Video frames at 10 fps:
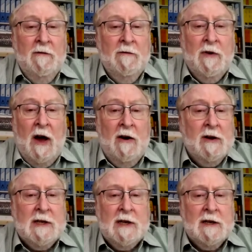
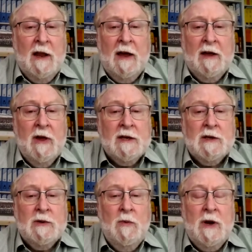viruses like
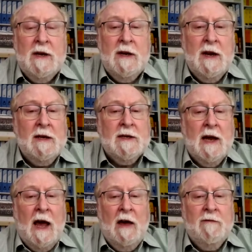this, we need
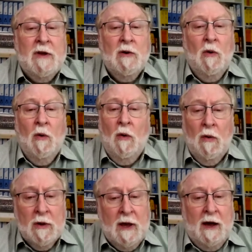to have in
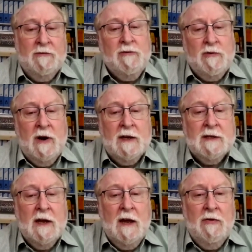all
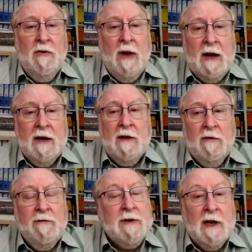countries the
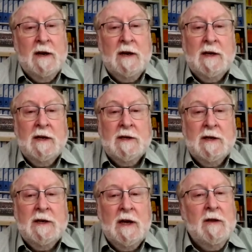medical facilities
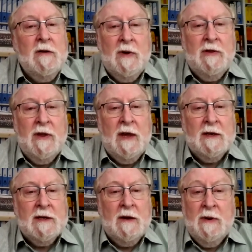to deal with
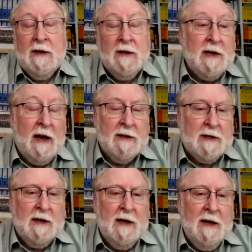these. I mean, in a
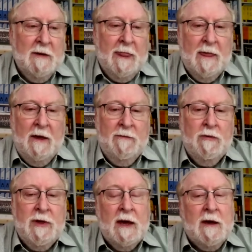sense, if you
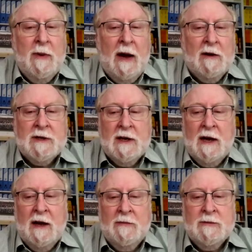think about
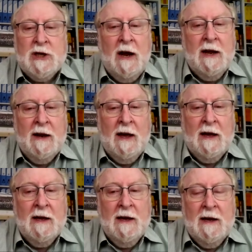
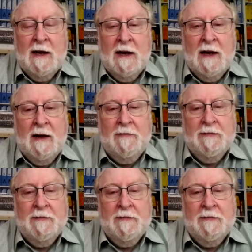China, as